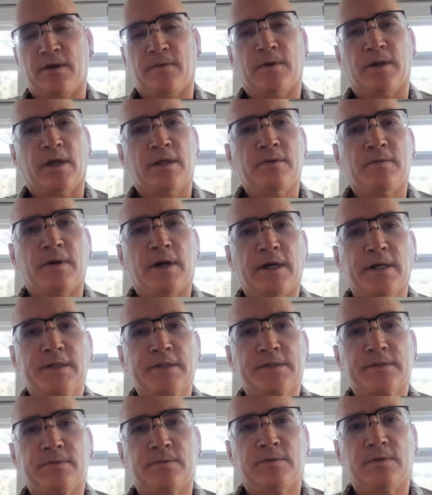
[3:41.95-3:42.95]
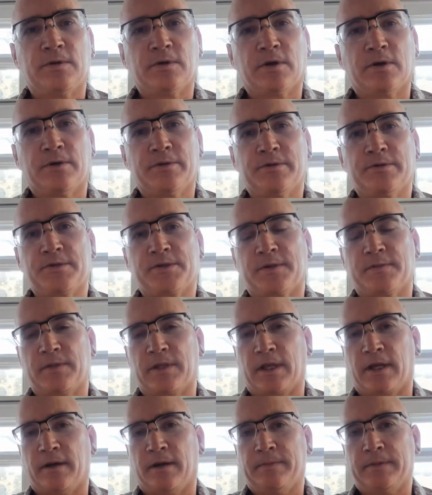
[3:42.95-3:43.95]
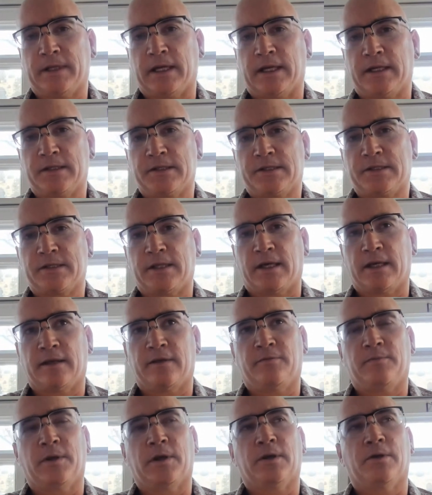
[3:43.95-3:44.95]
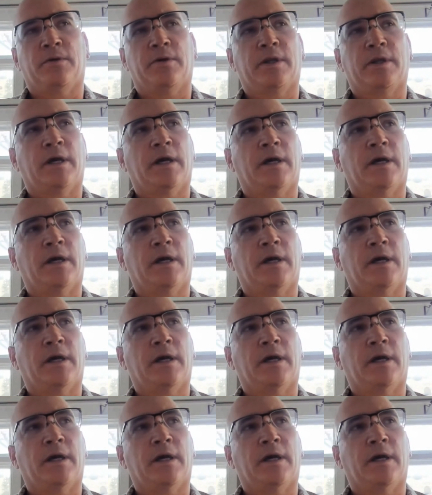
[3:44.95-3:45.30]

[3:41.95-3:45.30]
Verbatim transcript: But otherwise, we'll go through some of the updates that have been going